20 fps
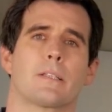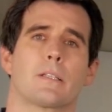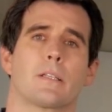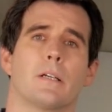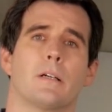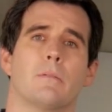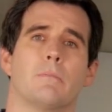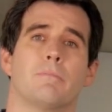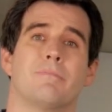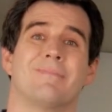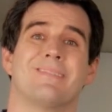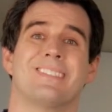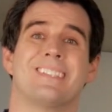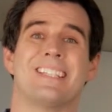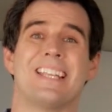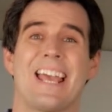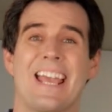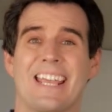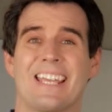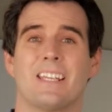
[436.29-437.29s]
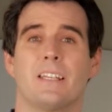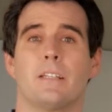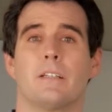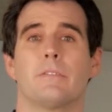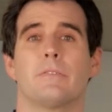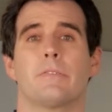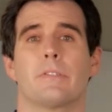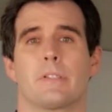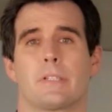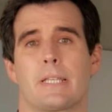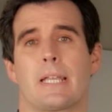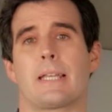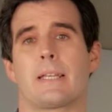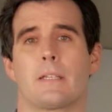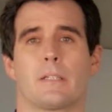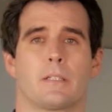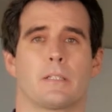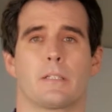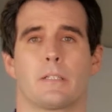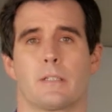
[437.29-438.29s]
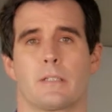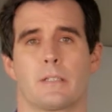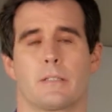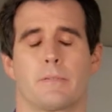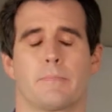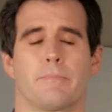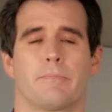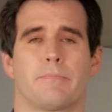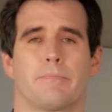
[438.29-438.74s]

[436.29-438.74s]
some negative sentences.